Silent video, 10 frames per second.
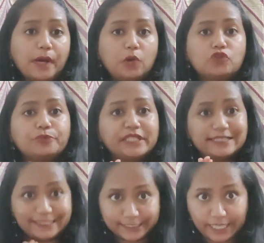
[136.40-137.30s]
about
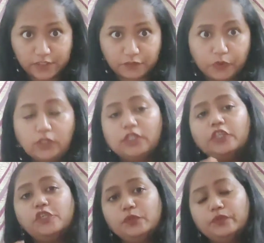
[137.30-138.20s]
being successful
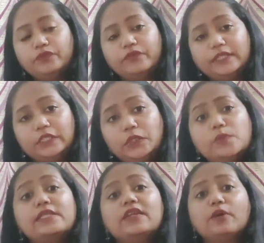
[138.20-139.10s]
you, with
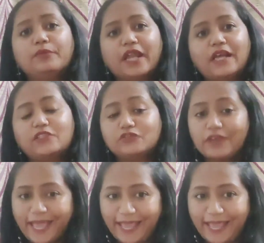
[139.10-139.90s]
using your productive